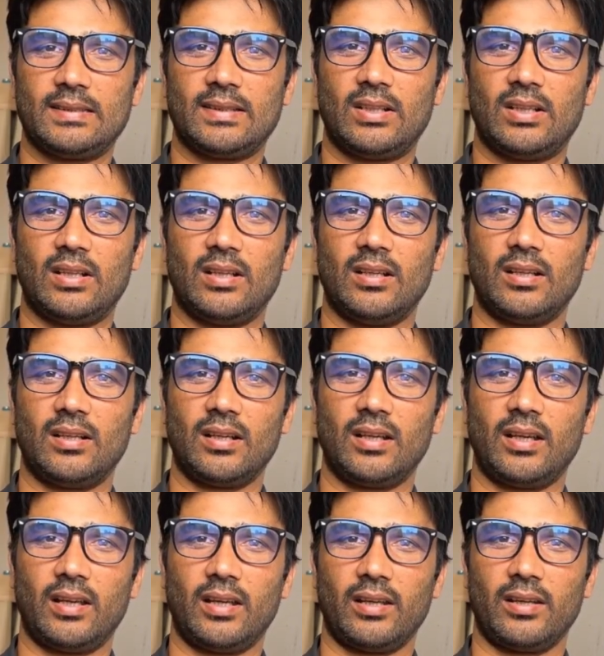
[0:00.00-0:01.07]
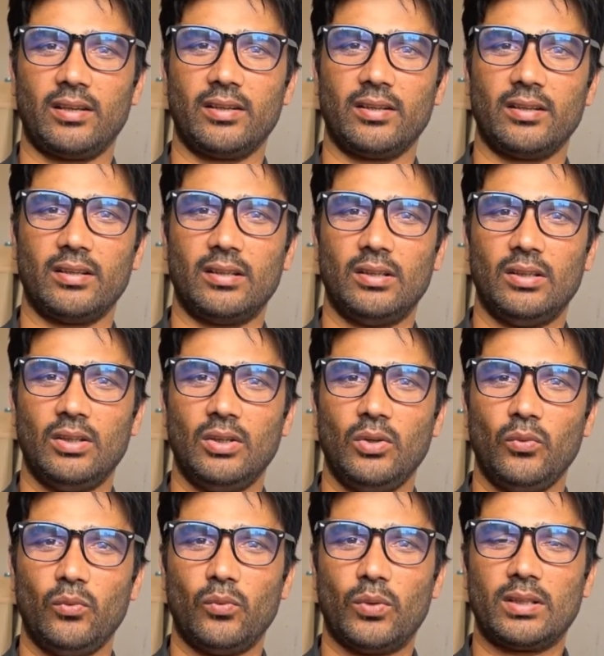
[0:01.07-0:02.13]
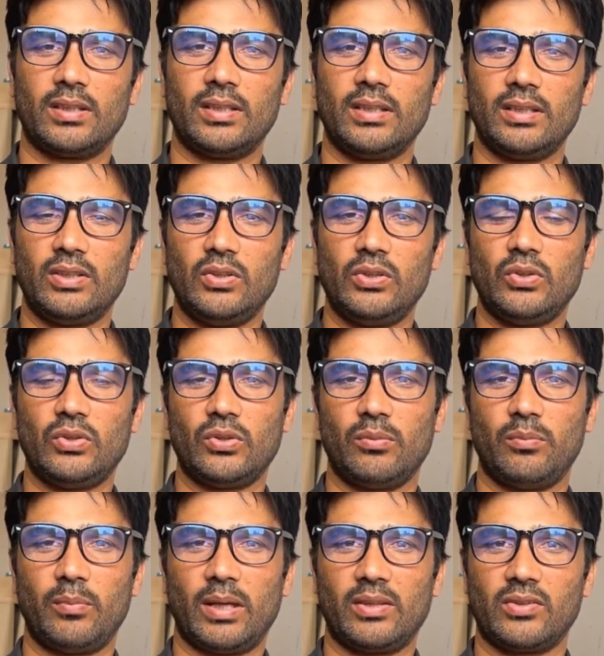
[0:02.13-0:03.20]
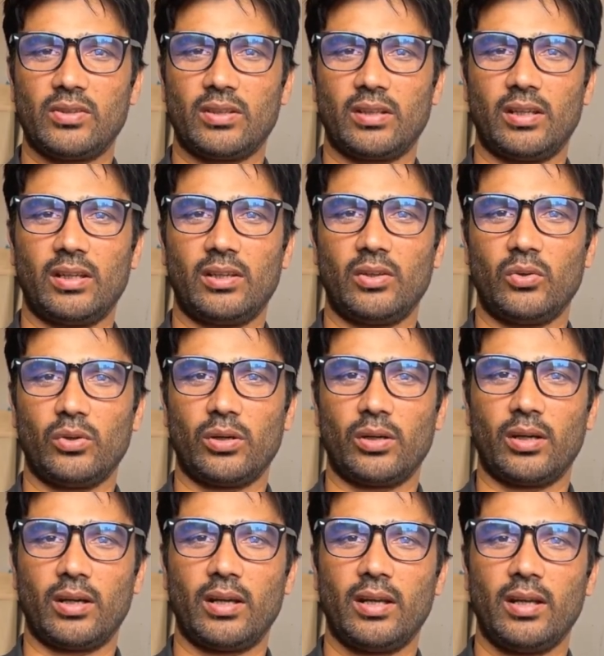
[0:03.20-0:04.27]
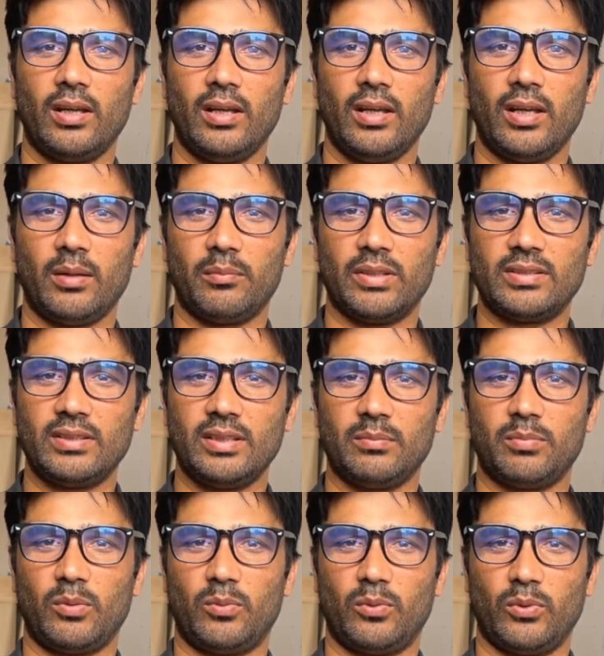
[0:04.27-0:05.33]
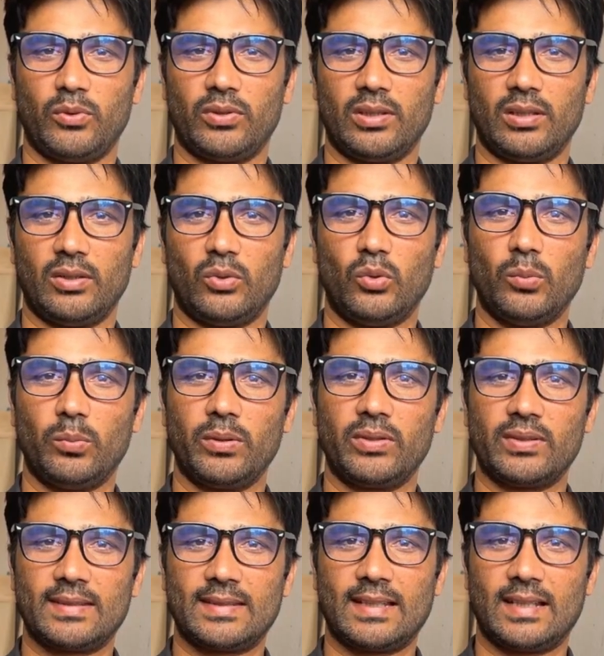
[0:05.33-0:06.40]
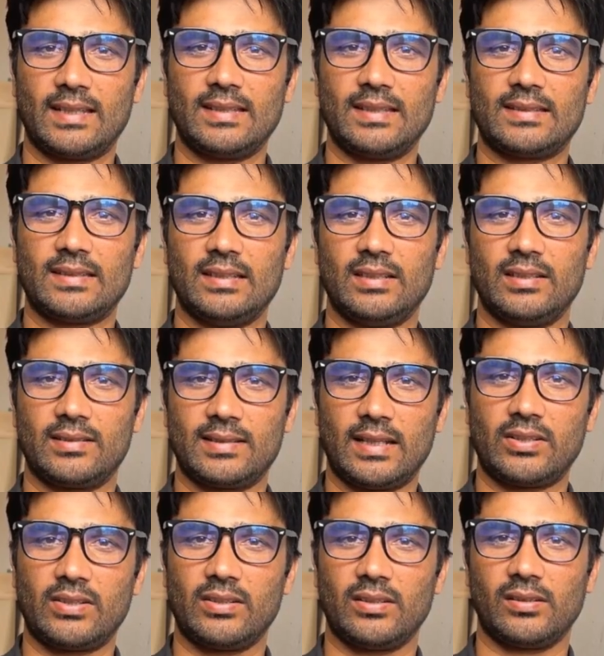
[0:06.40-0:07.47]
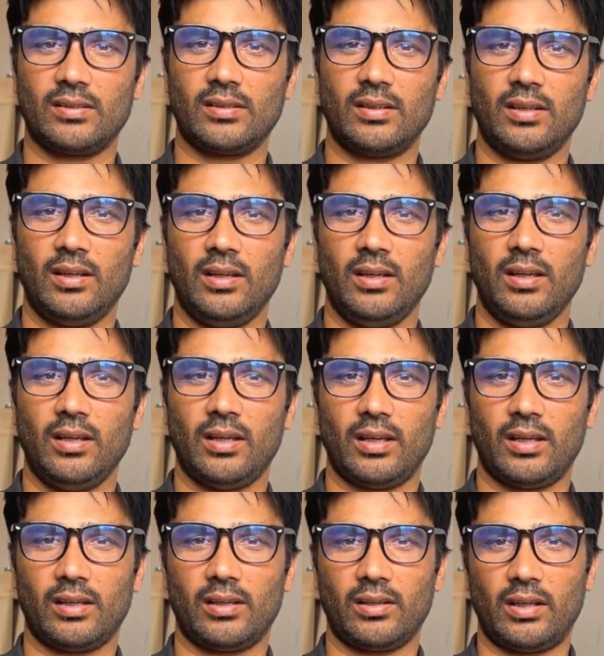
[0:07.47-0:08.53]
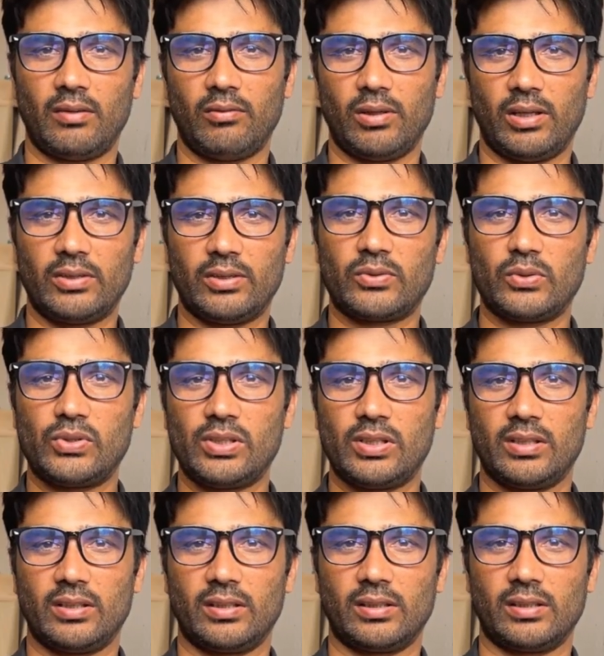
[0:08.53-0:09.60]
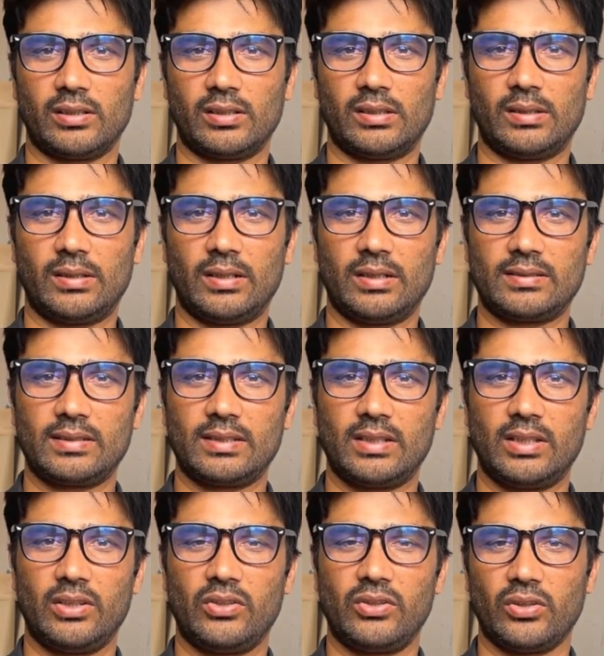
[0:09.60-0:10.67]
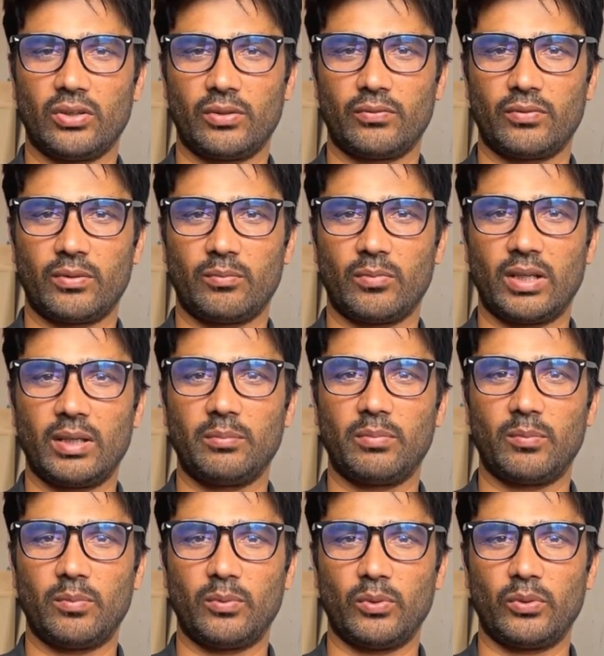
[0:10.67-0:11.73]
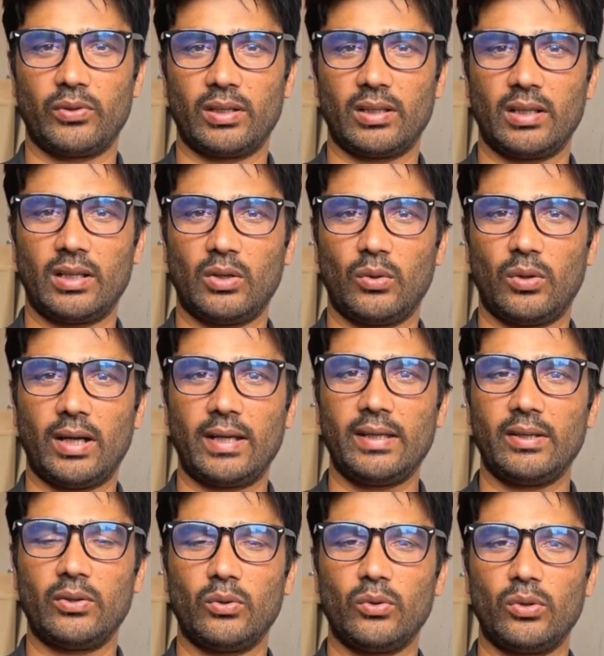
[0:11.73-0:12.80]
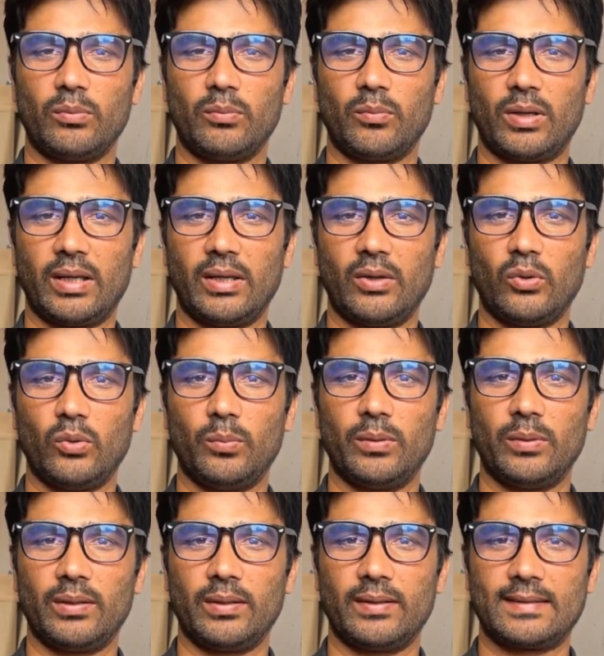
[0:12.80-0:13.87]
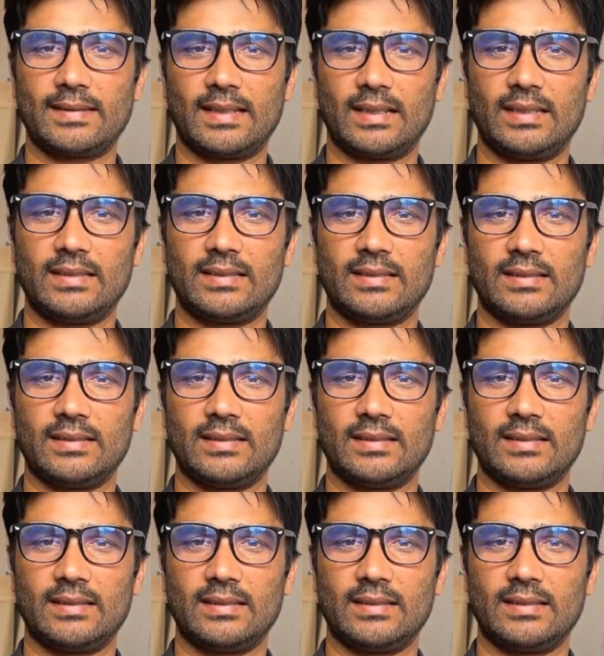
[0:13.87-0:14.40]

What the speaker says: are and what thing you should mention in your MSCA proposal open science section. And I will also share a screenshot from my proposal, how I wrote my open science